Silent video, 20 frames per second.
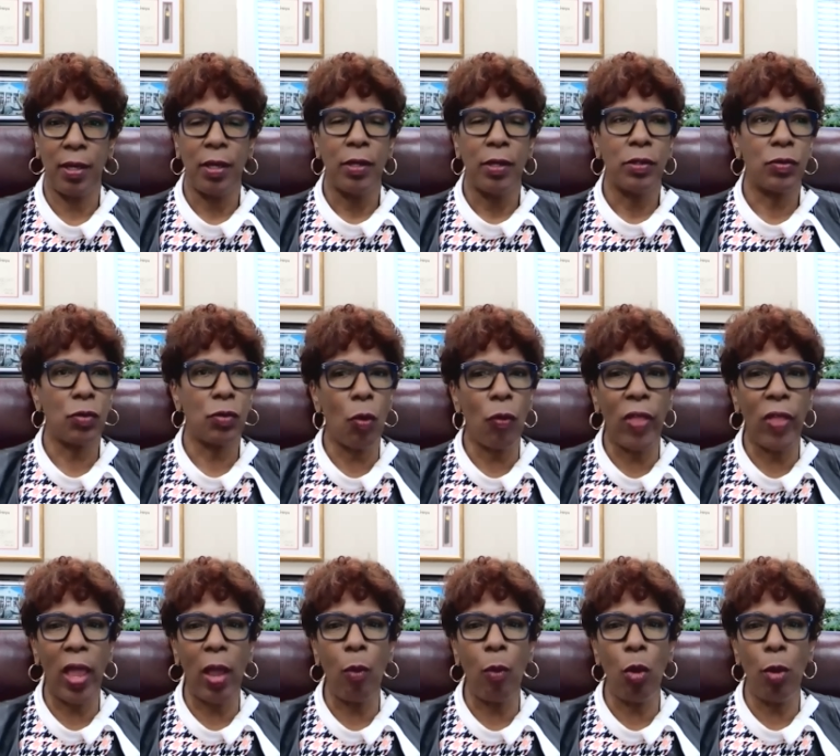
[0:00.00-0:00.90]
So
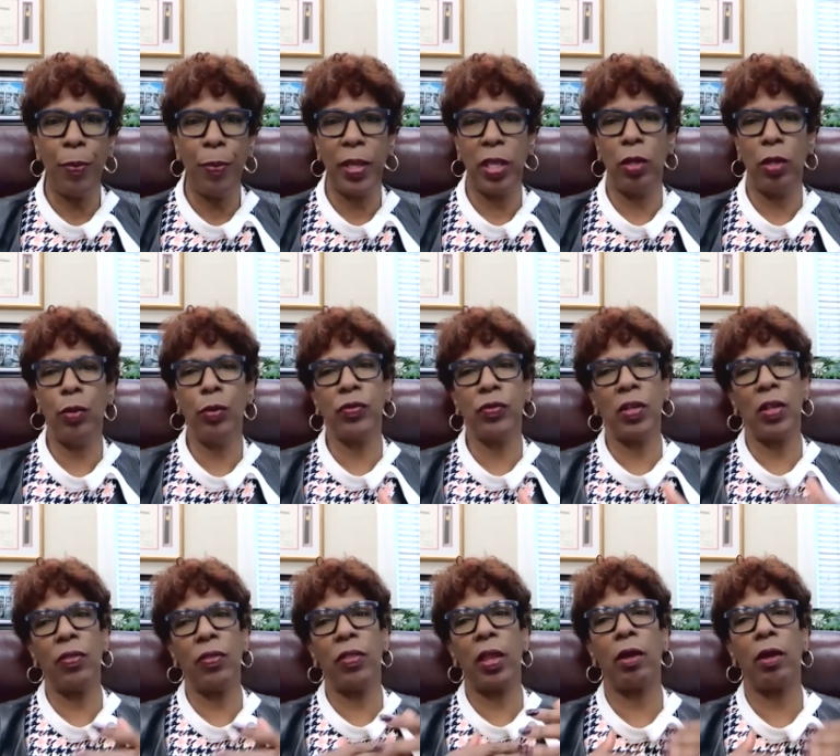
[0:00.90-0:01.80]
they will be
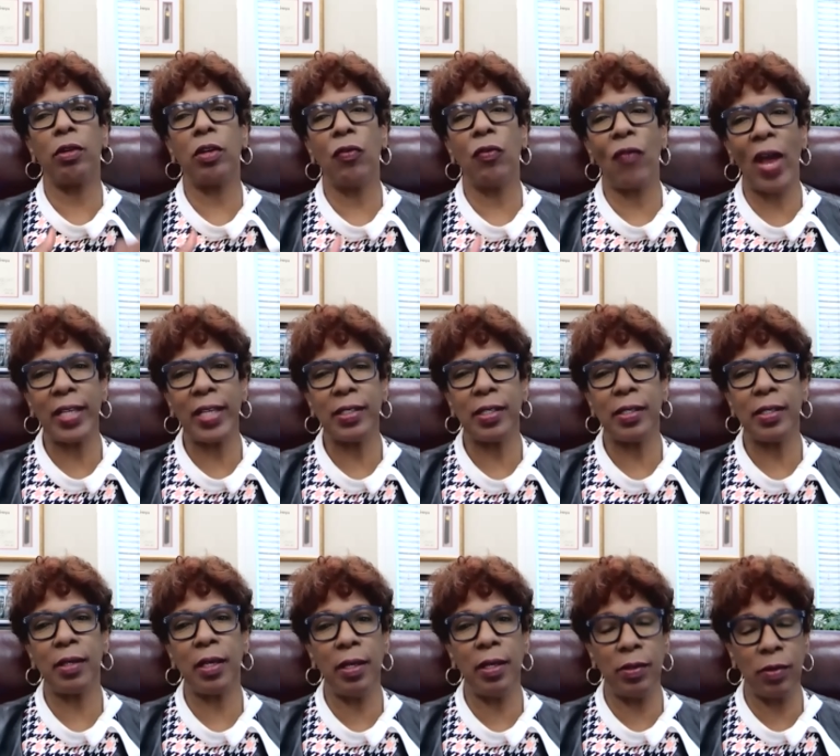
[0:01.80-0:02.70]
using their devices
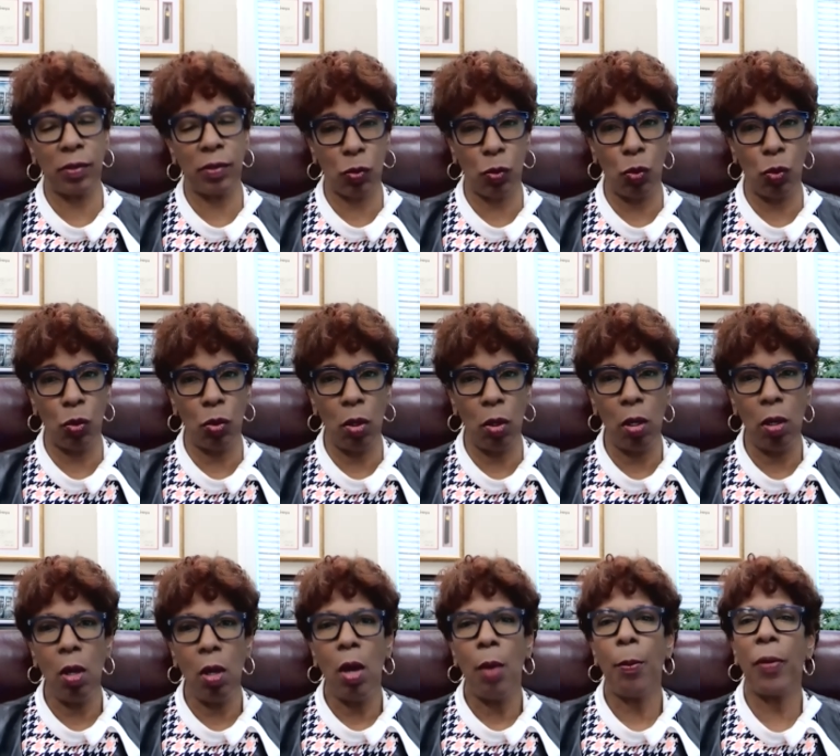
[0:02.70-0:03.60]
in school,
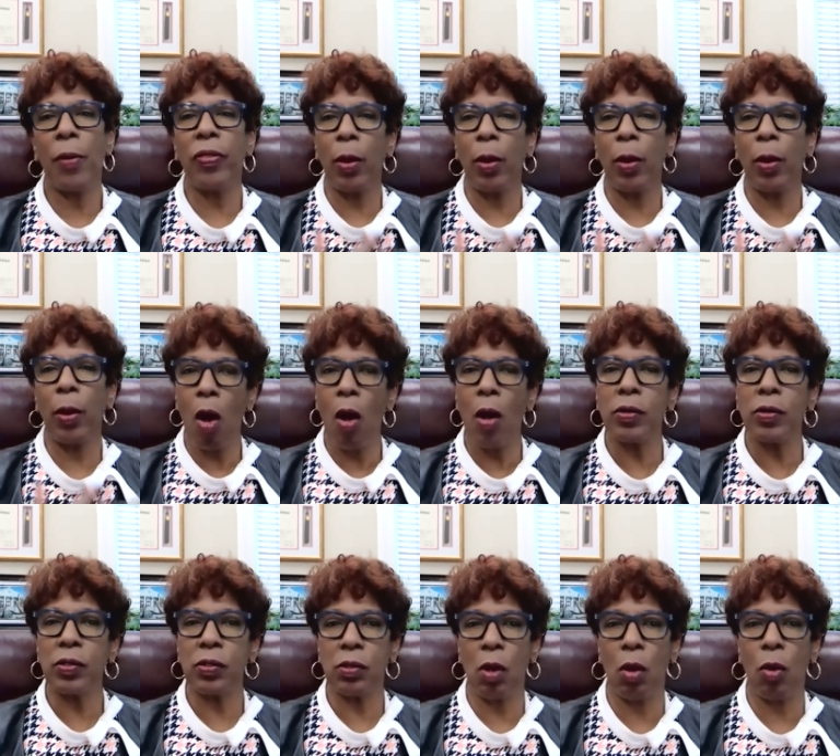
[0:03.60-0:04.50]
but they will
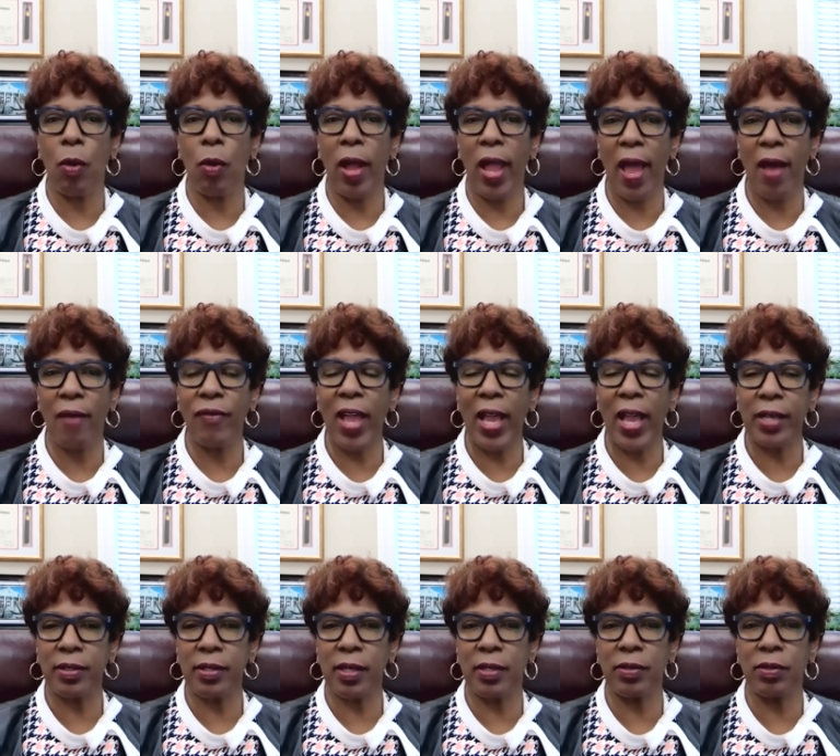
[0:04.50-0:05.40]
also have
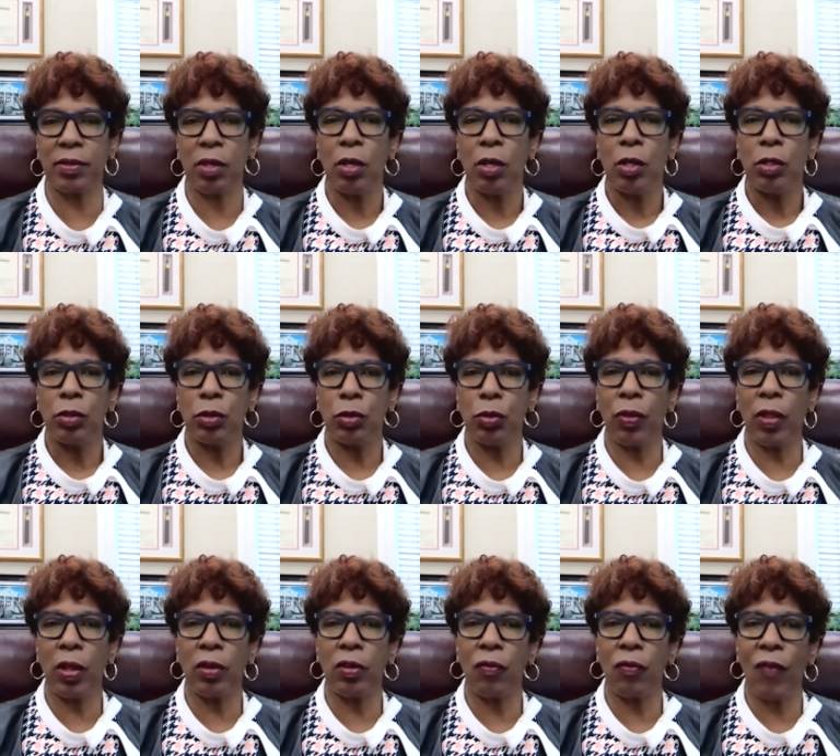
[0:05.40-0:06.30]
access to
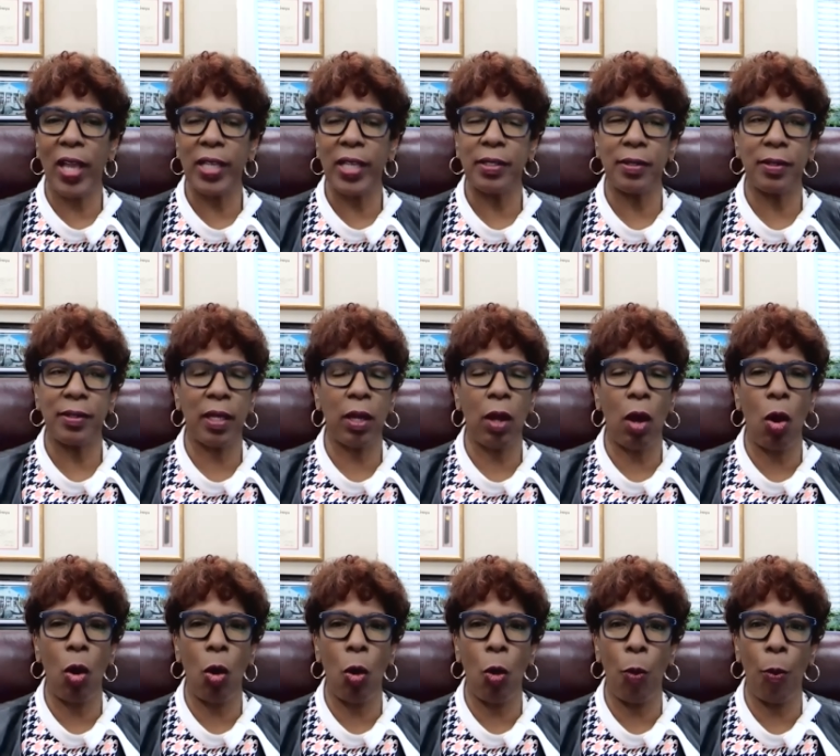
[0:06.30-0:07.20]
their devices at
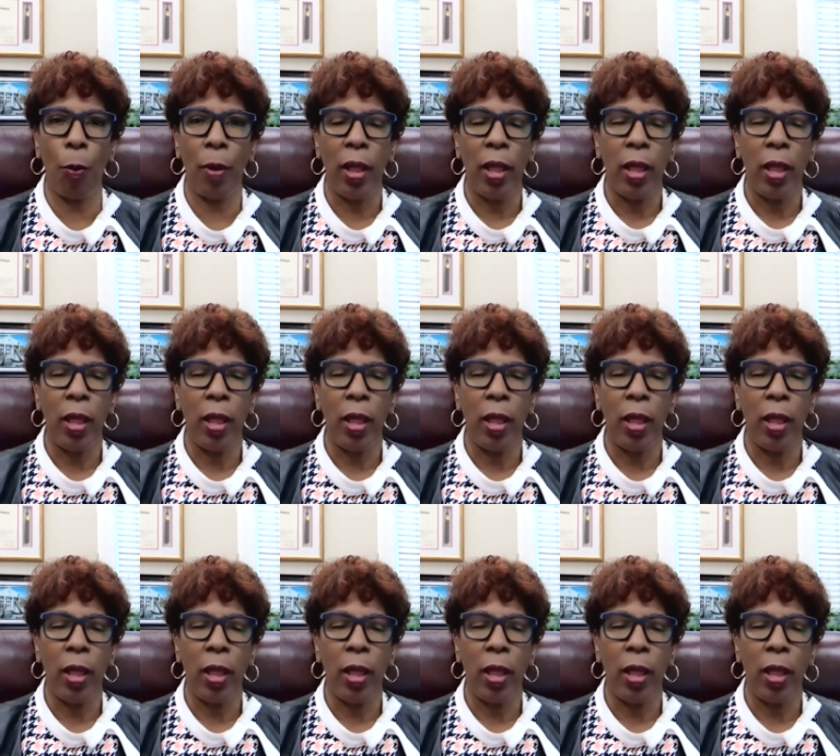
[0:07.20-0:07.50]
home.